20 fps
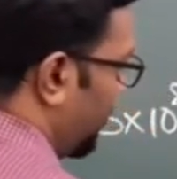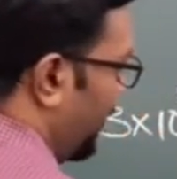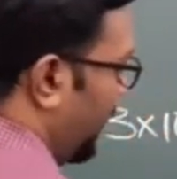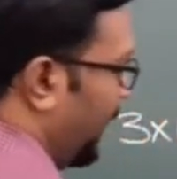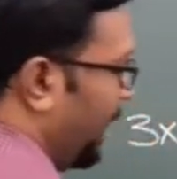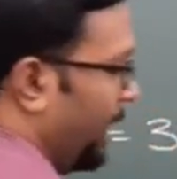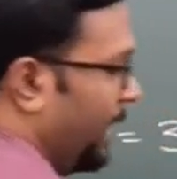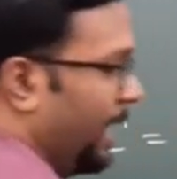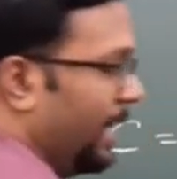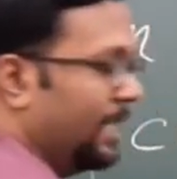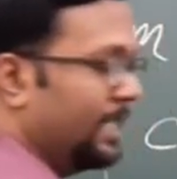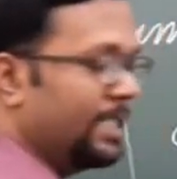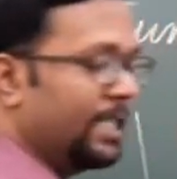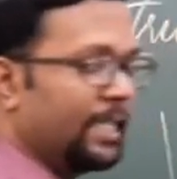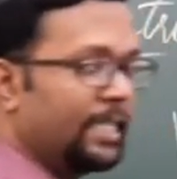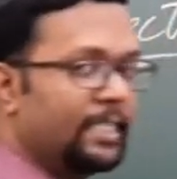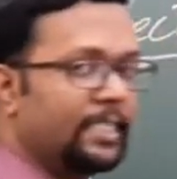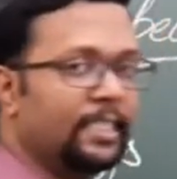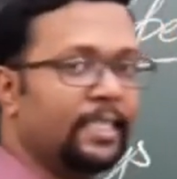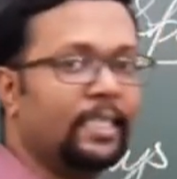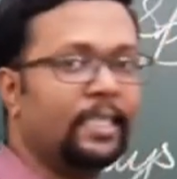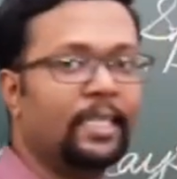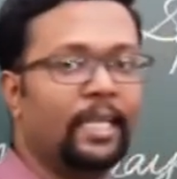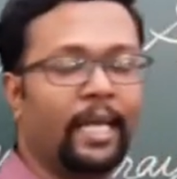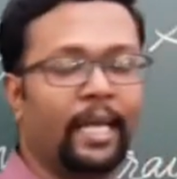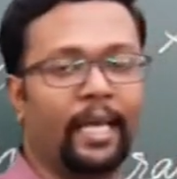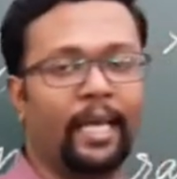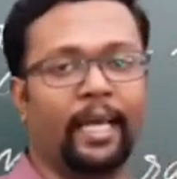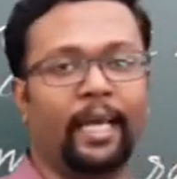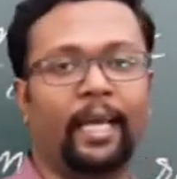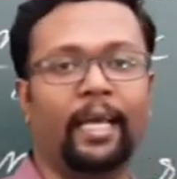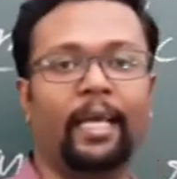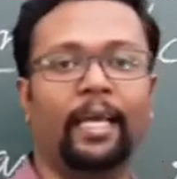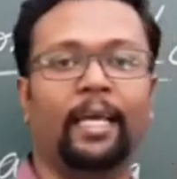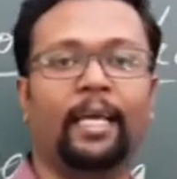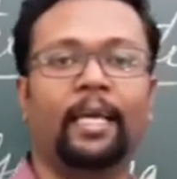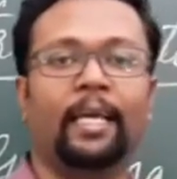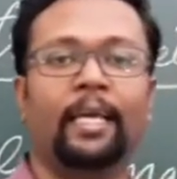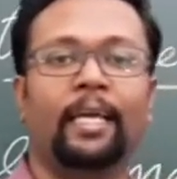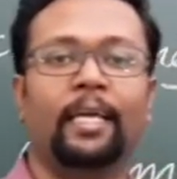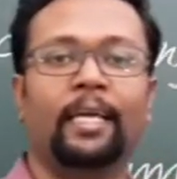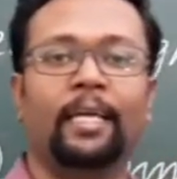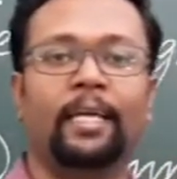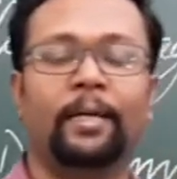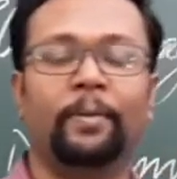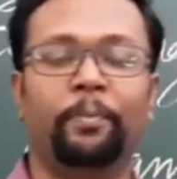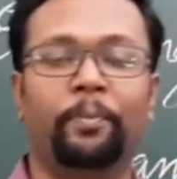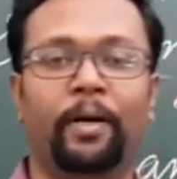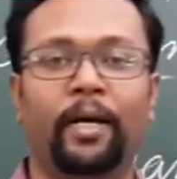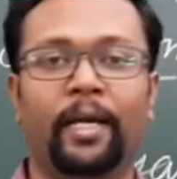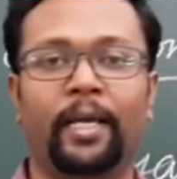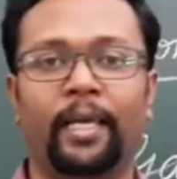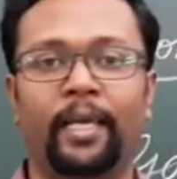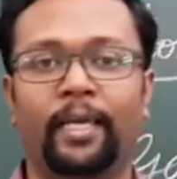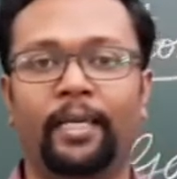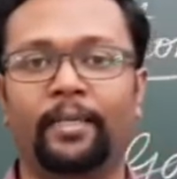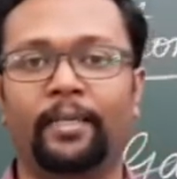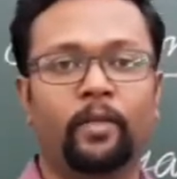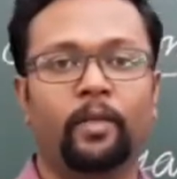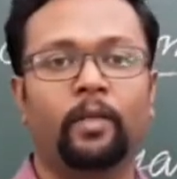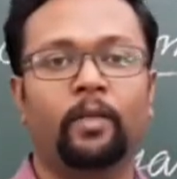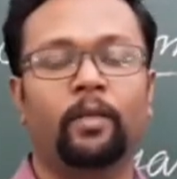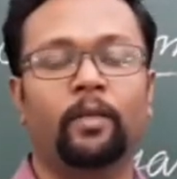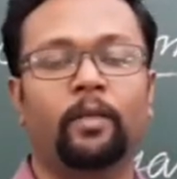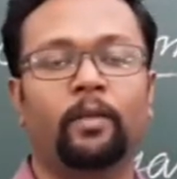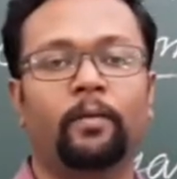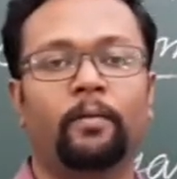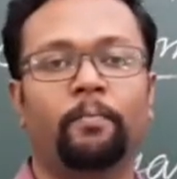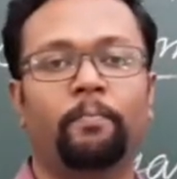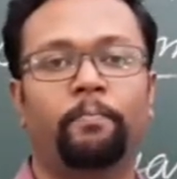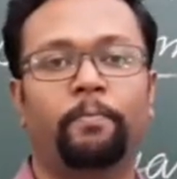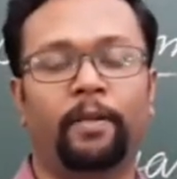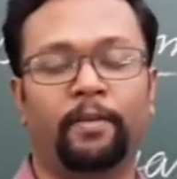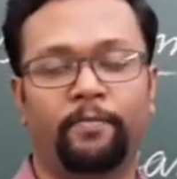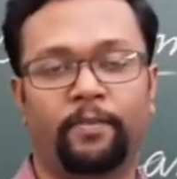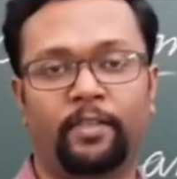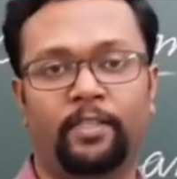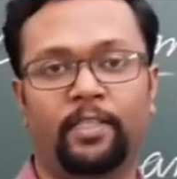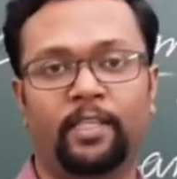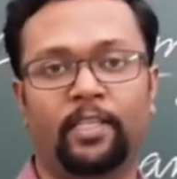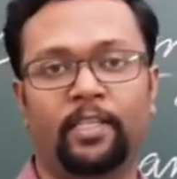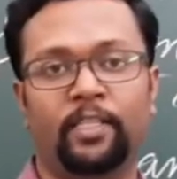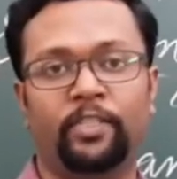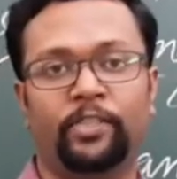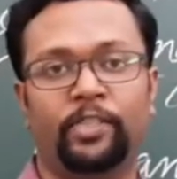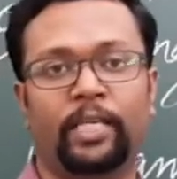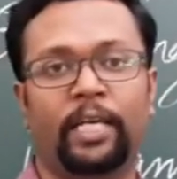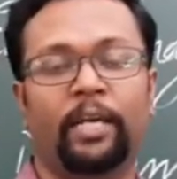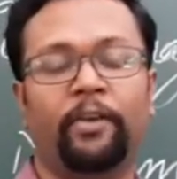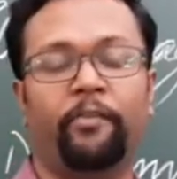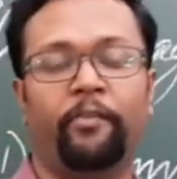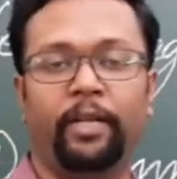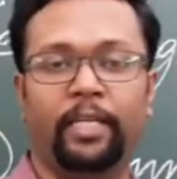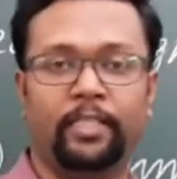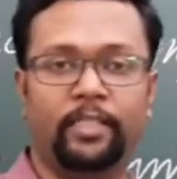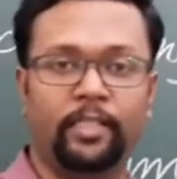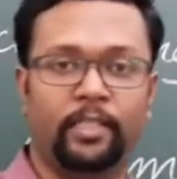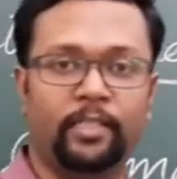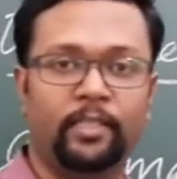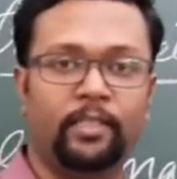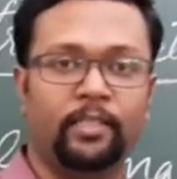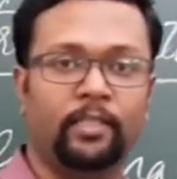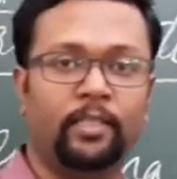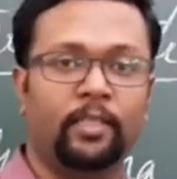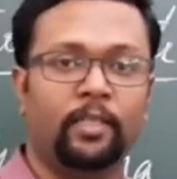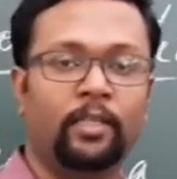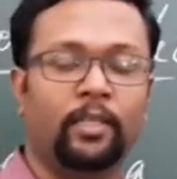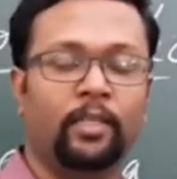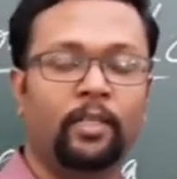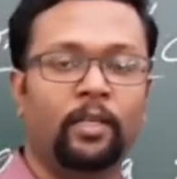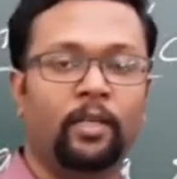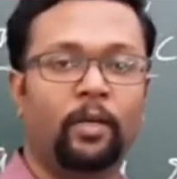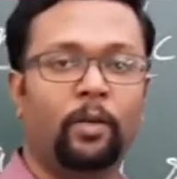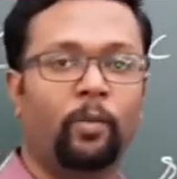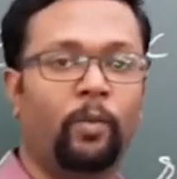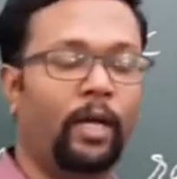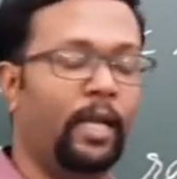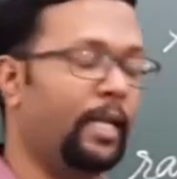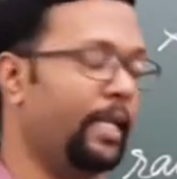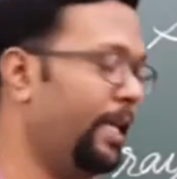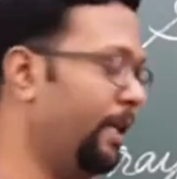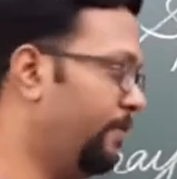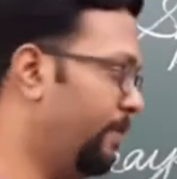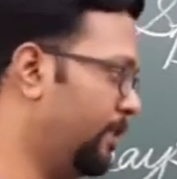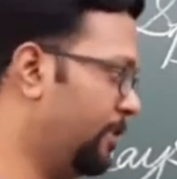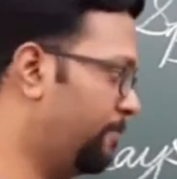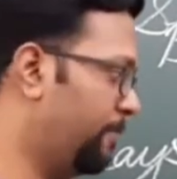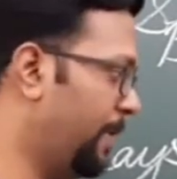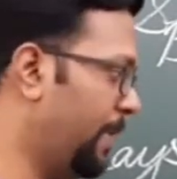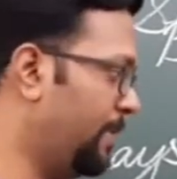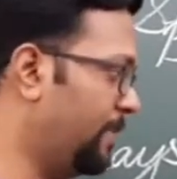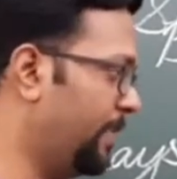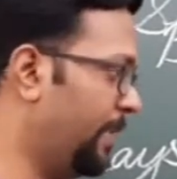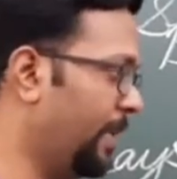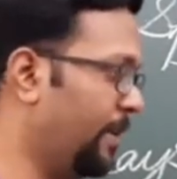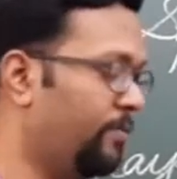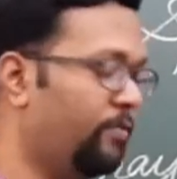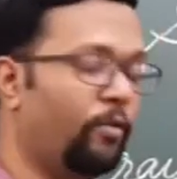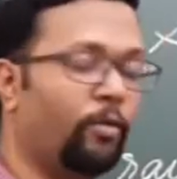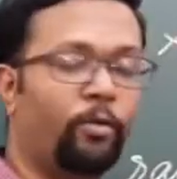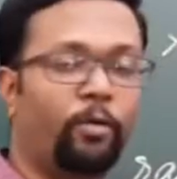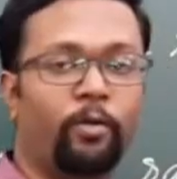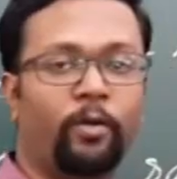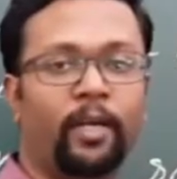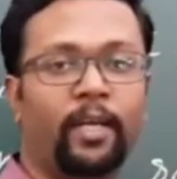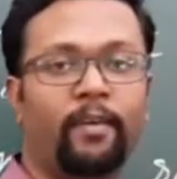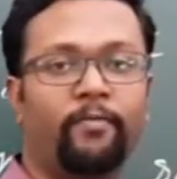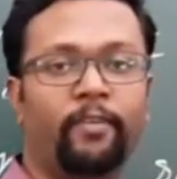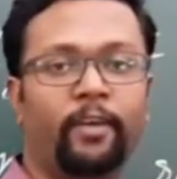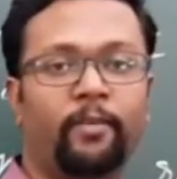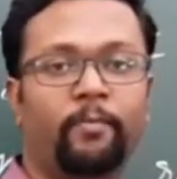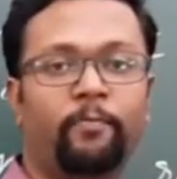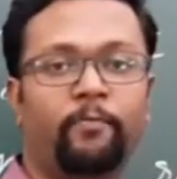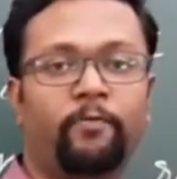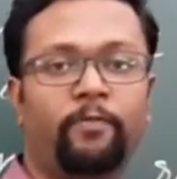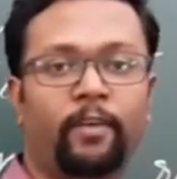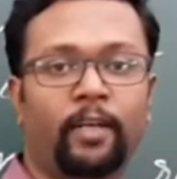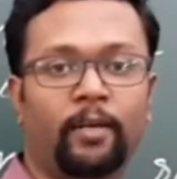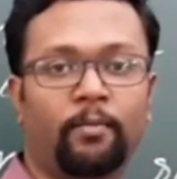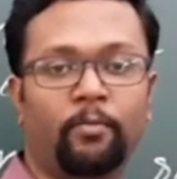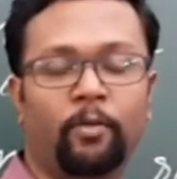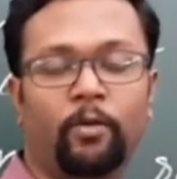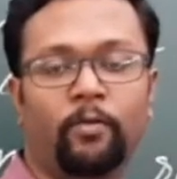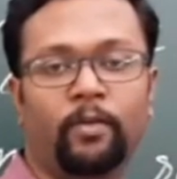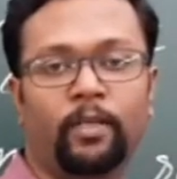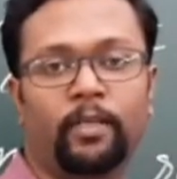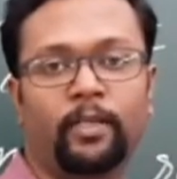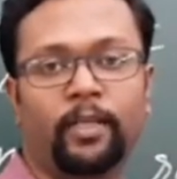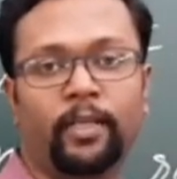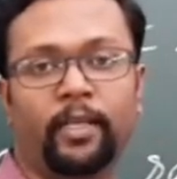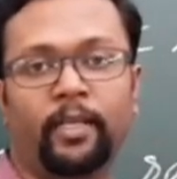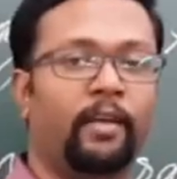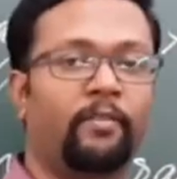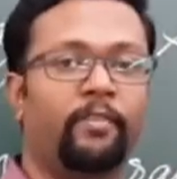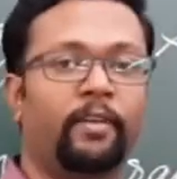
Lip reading: detected by Professor J. Ritter while he was placing a photographic film over there.